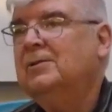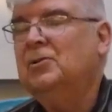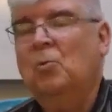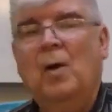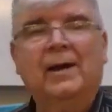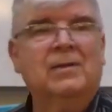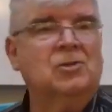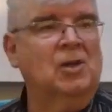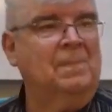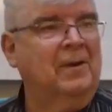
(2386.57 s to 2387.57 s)
You're whited
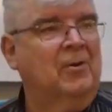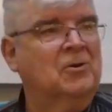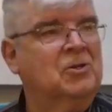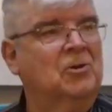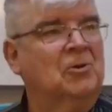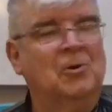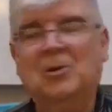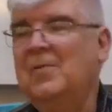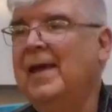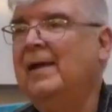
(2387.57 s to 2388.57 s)
sepulchres, you look good
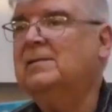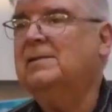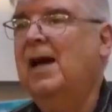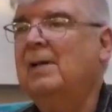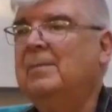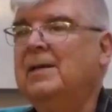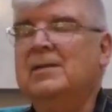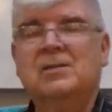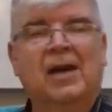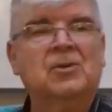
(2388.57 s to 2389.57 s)
on the outside, but
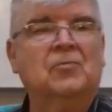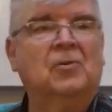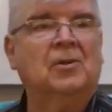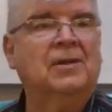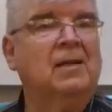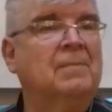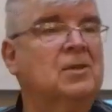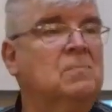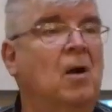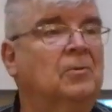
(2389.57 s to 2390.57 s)
inside you're full of dead
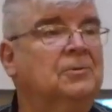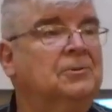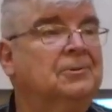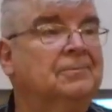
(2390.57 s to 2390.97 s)
men's bones.